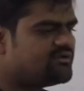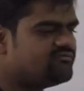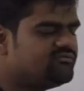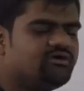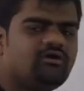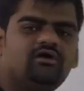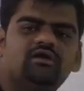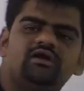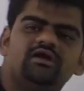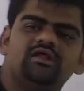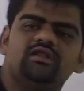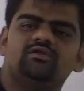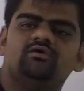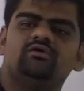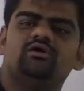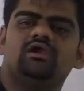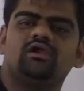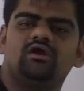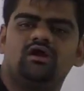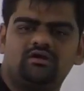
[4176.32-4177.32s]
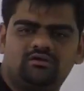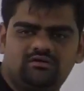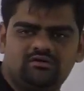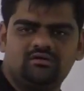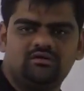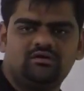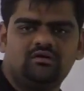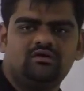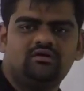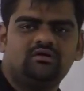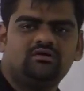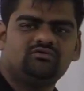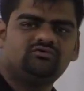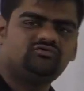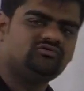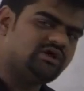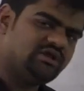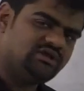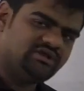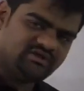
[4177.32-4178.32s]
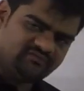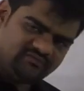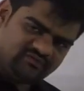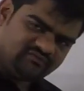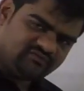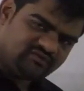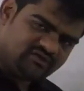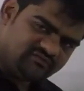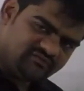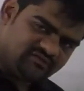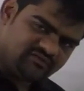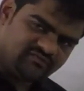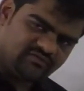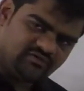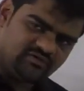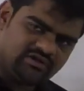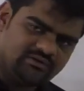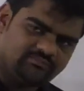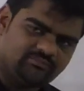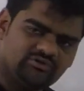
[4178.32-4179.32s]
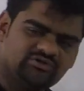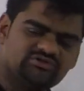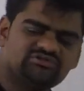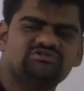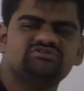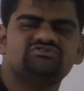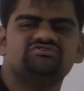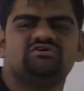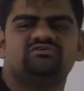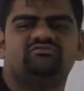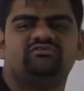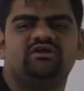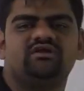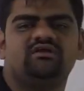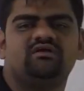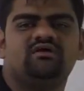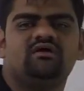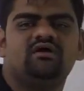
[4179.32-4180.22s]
we already know a lot, so I'll just discuss the theory portions of it,